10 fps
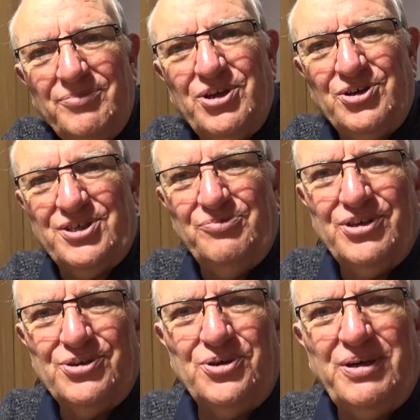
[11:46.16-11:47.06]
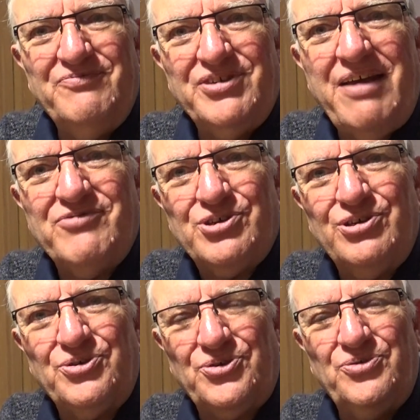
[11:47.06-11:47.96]
because it would have took him forever to
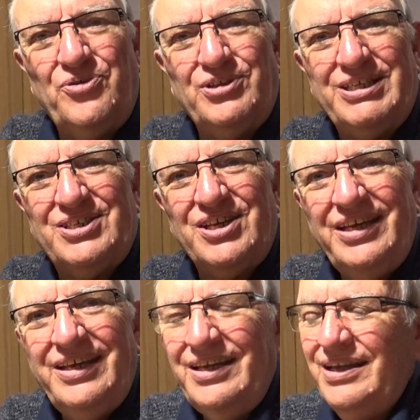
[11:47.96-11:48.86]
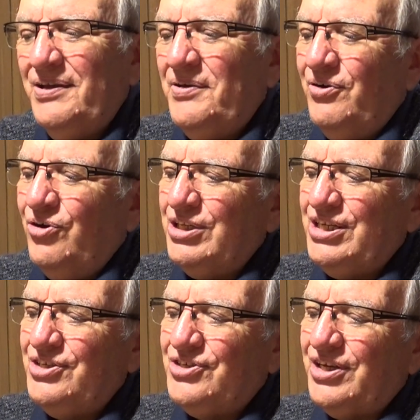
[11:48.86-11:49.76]
look through all these, all
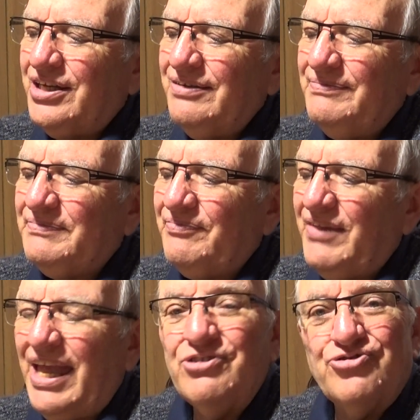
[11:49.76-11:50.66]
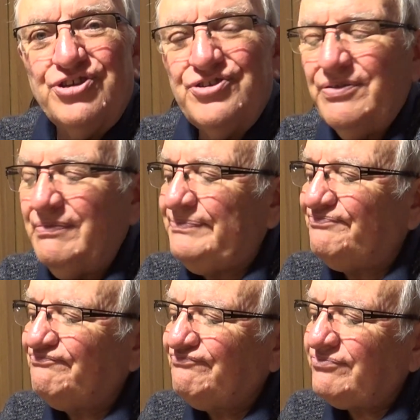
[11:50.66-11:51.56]
these uh, entries.
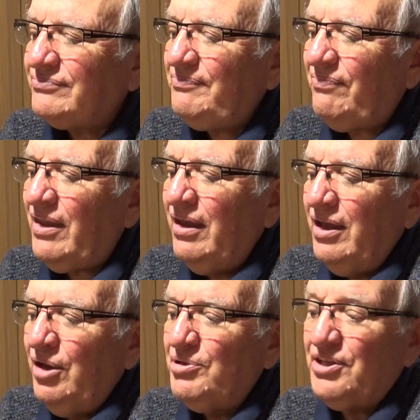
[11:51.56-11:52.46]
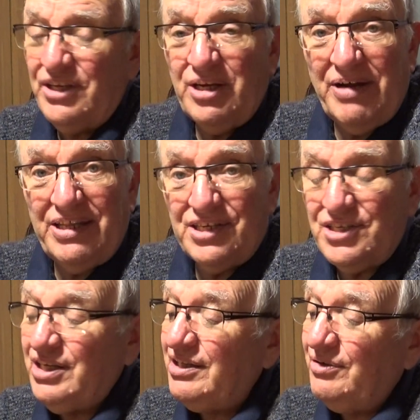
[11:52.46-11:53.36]
But the thing about
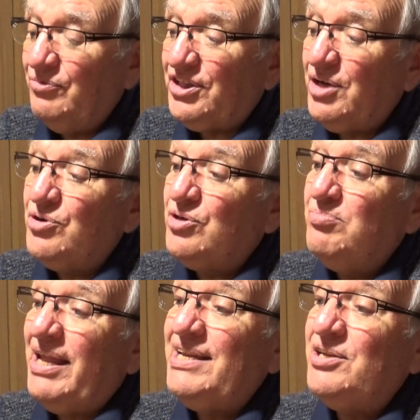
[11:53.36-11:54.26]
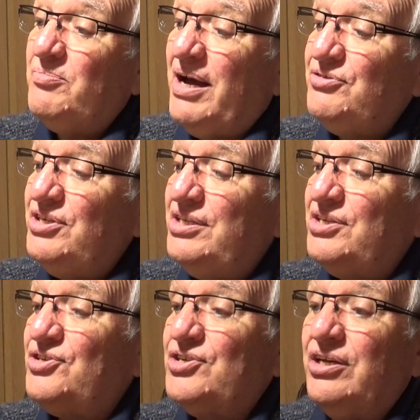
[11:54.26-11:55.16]
this, what they were complaining about in
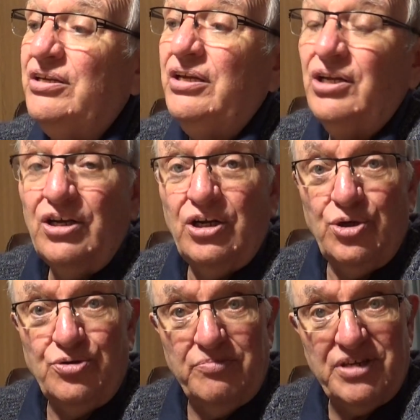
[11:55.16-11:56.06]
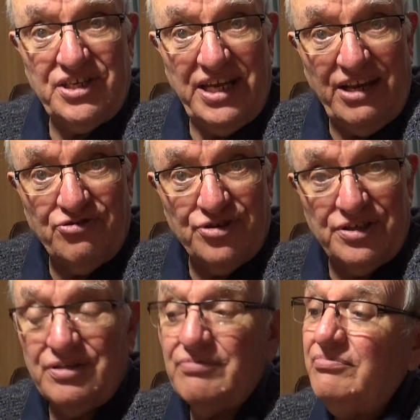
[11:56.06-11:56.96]
this uh, Clue to Missing
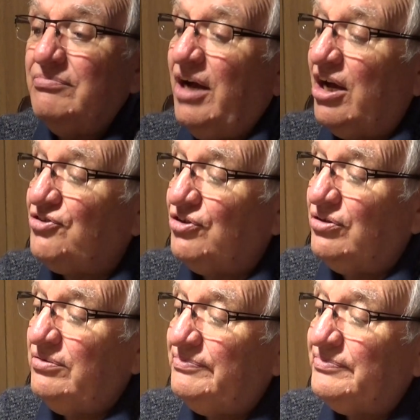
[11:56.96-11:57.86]
Entries article